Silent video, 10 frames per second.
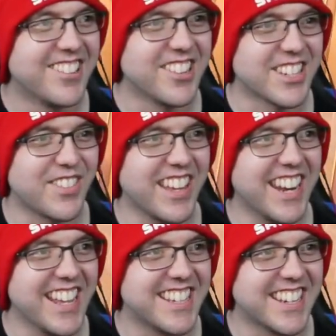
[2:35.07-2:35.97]
Trust me, it
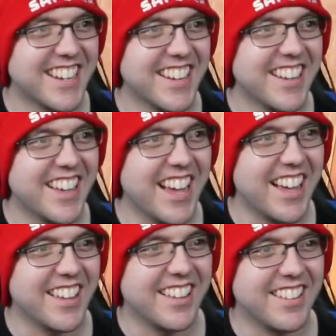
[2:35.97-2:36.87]
is.
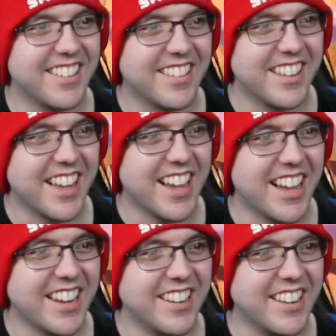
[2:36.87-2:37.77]

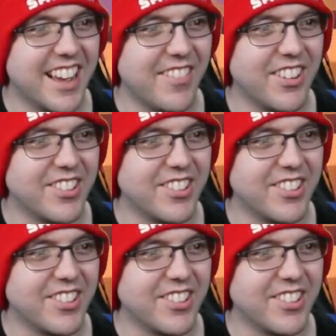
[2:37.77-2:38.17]
And we I'm not.